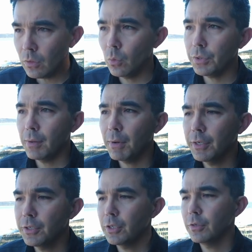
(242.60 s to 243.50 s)
what they
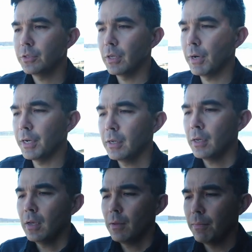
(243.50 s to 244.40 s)
might do is they might
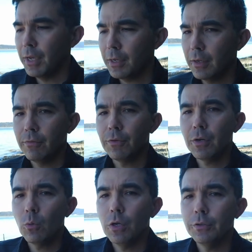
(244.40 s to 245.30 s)
make it
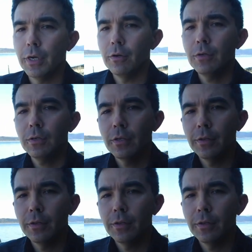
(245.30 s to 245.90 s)
very well known